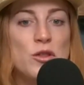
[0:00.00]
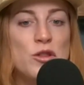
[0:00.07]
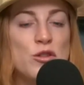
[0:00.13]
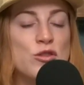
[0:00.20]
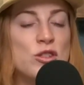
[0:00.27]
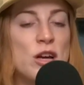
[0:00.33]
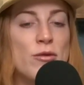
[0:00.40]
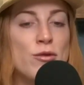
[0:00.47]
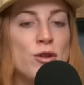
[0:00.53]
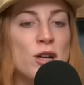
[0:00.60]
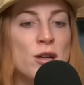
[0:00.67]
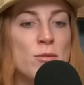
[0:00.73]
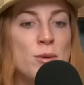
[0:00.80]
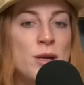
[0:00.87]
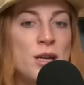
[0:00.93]
there's never
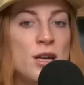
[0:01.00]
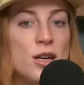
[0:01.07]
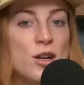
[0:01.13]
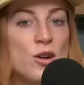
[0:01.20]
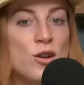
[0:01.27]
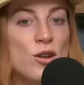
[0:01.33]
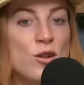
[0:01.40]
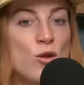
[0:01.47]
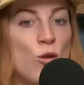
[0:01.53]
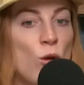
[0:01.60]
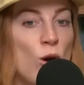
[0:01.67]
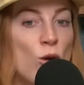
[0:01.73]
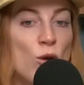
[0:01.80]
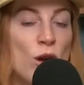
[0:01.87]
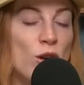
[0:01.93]
going to be
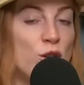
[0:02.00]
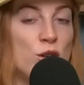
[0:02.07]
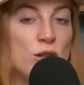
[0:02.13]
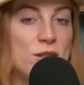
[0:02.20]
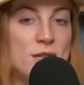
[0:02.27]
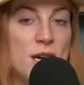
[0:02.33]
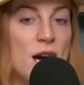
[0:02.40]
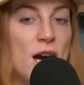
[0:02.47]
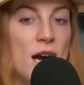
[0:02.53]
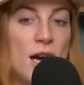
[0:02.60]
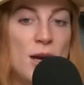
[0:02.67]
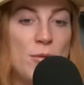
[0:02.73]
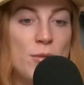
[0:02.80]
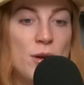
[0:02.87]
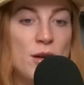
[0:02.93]
quote a good
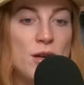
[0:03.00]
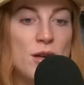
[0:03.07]
time